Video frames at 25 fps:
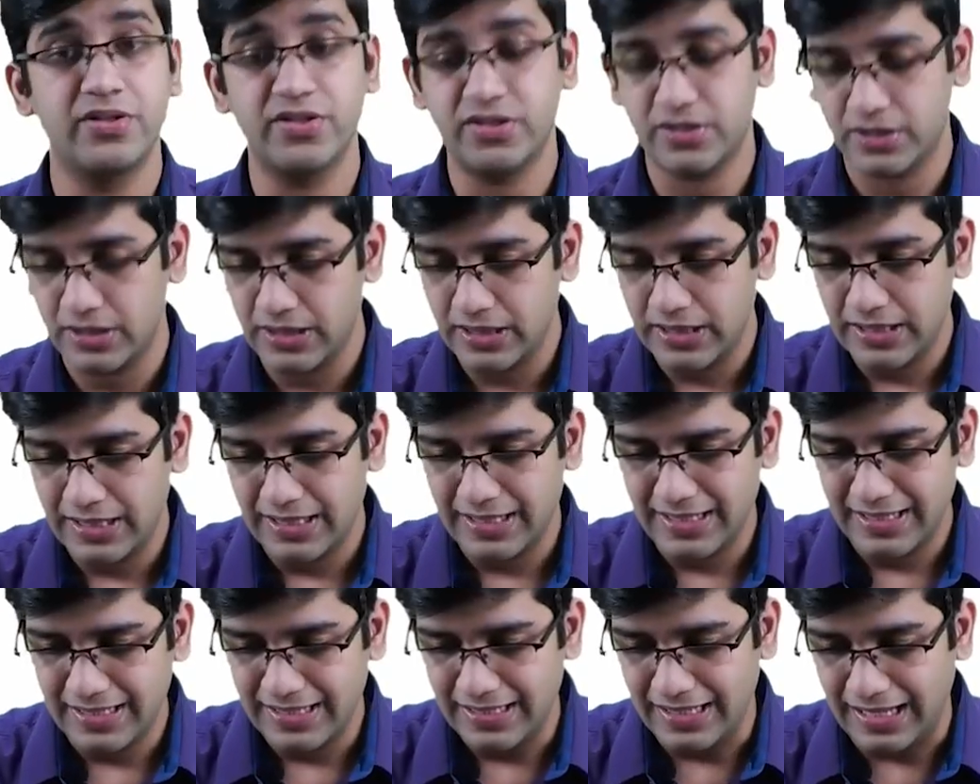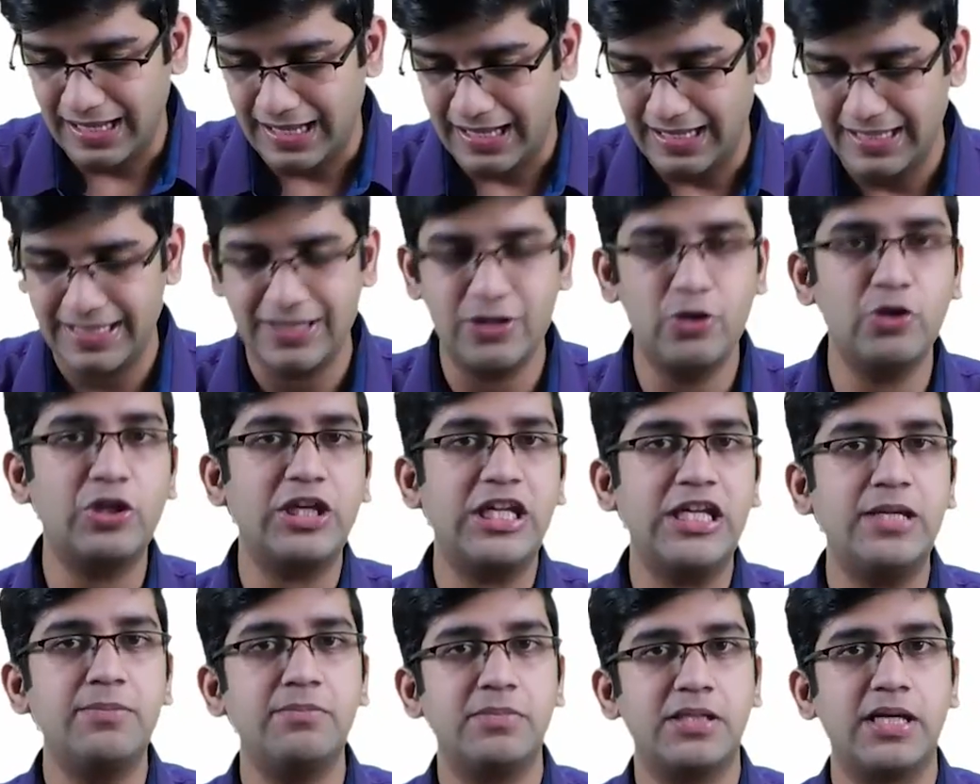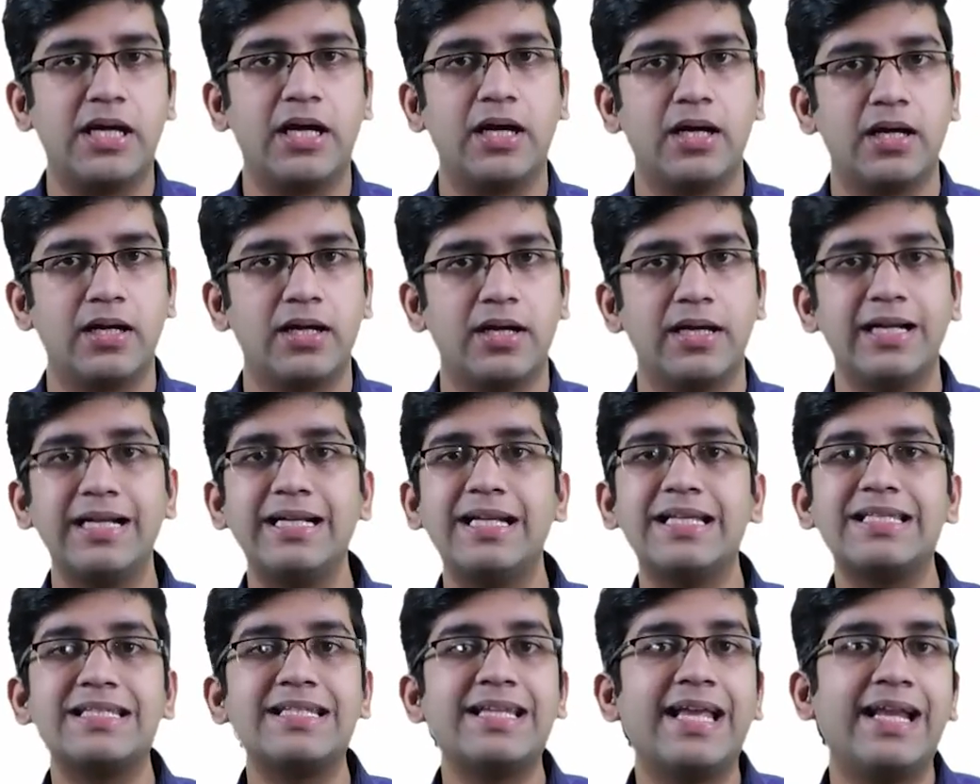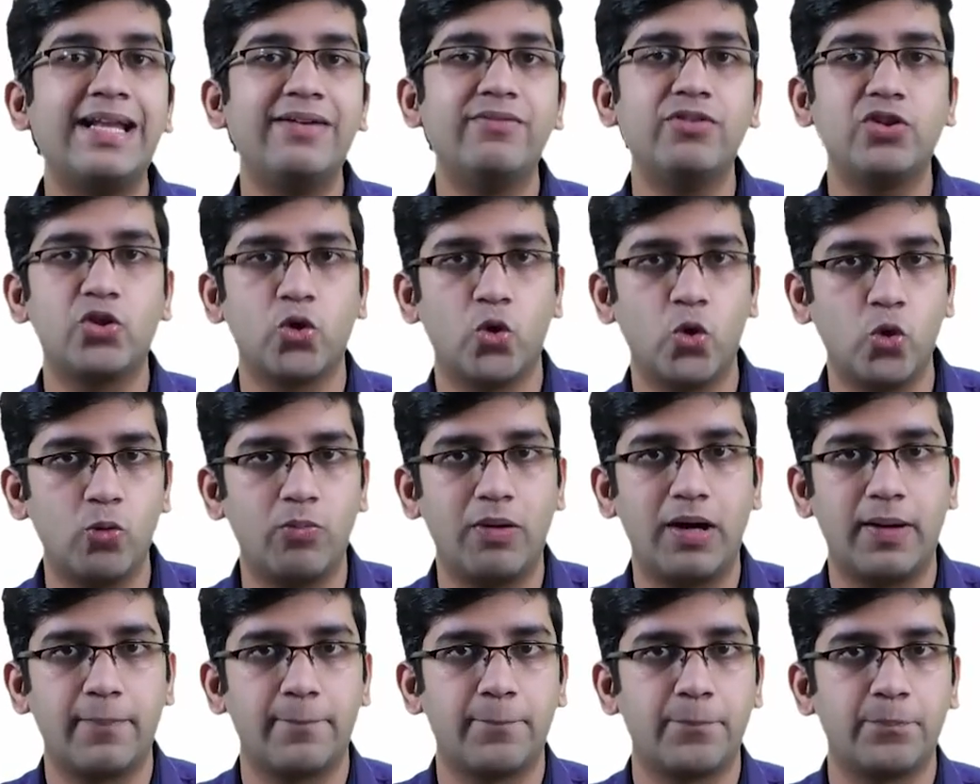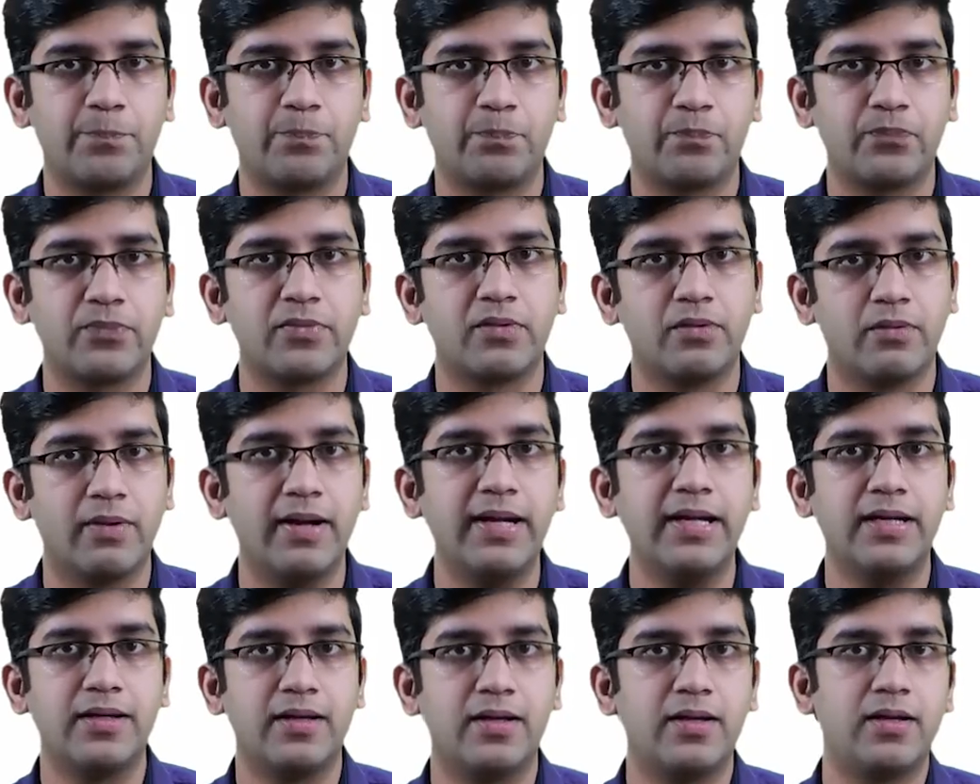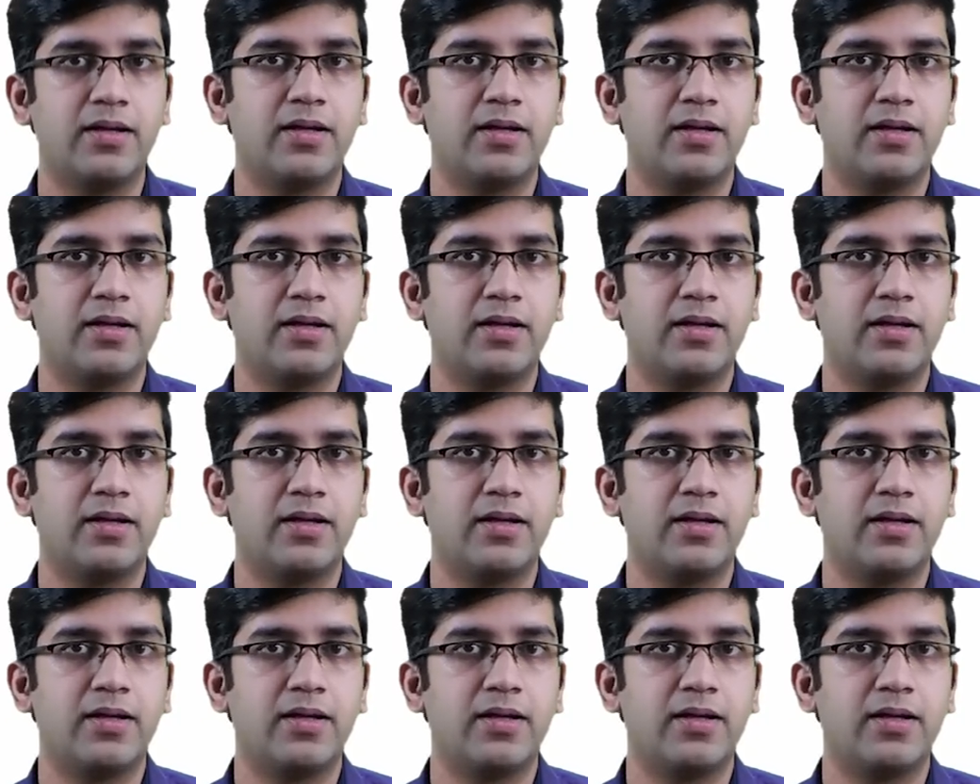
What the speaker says: is leukemia. it doesn't end with oma, right?